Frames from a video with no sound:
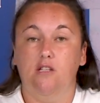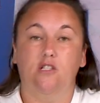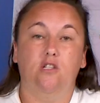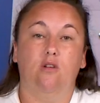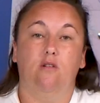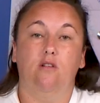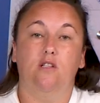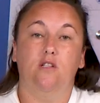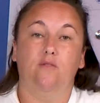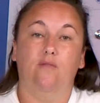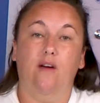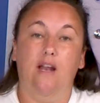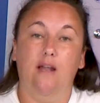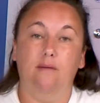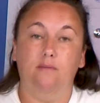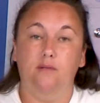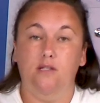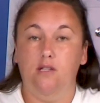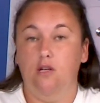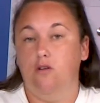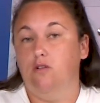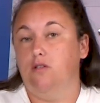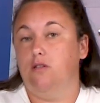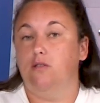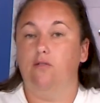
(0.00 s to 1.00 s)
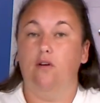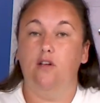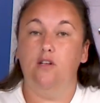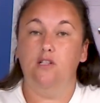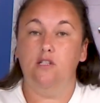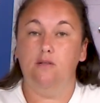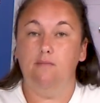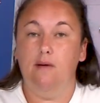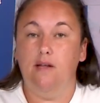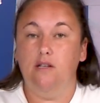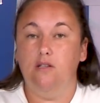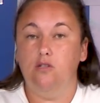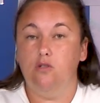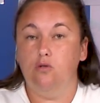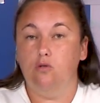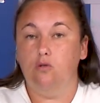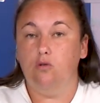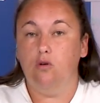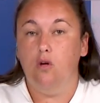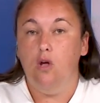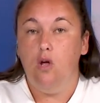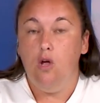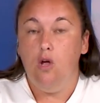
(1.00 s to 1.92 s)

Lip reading: So it develops those fundamental